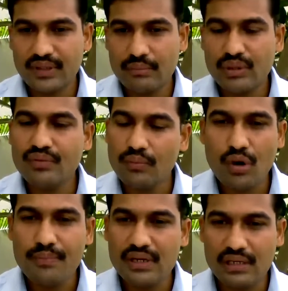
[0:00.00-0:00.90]
before
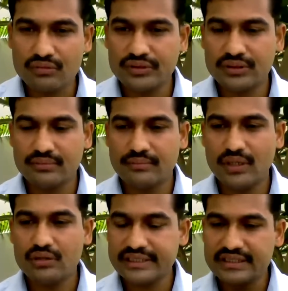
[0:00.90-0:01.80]
proper nouns,
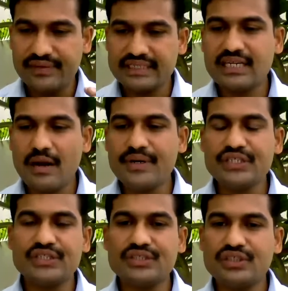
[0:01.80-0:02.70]
because as far as grammar
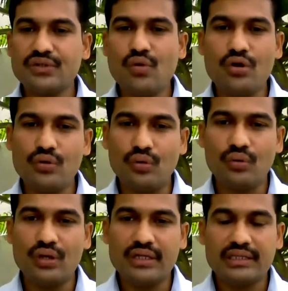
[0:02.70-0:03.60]
is concerned, you all
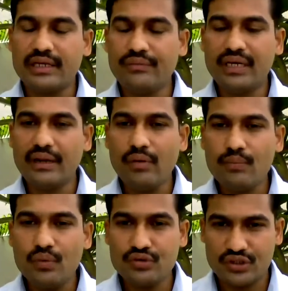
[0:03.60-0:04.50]
know that we never
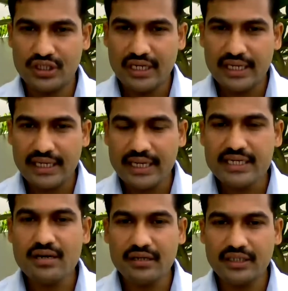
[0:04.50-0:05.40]
put
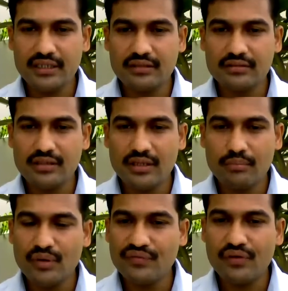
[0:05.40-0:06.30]
any article
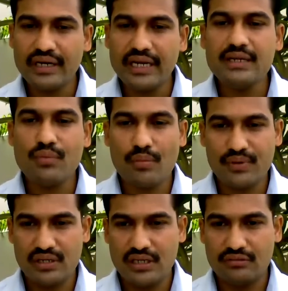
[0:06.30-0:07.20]
before any
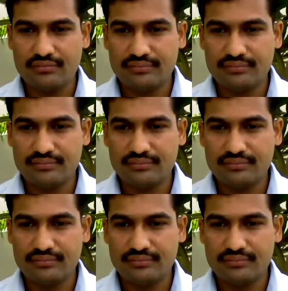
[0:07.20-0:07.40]
proper noun,